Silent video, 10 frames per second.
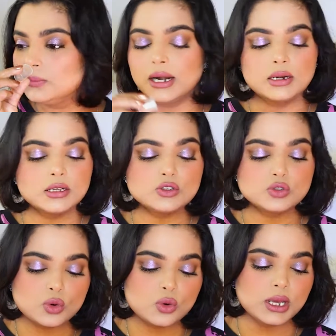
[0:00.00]
and it is
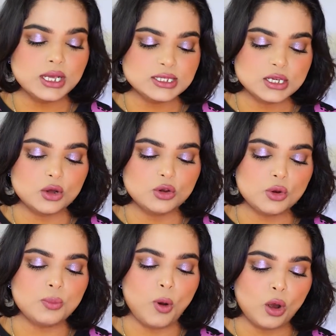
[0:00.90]
so easy on
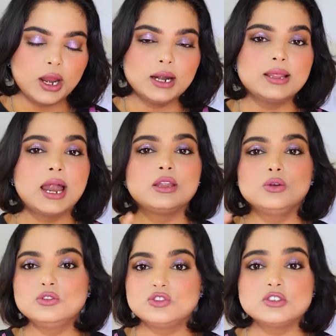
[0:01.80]
your pocket that
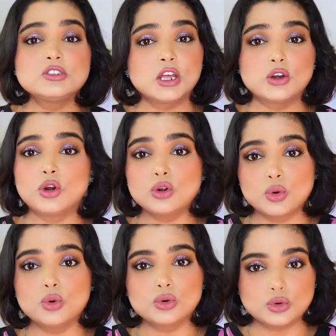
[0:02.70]
you just cannot go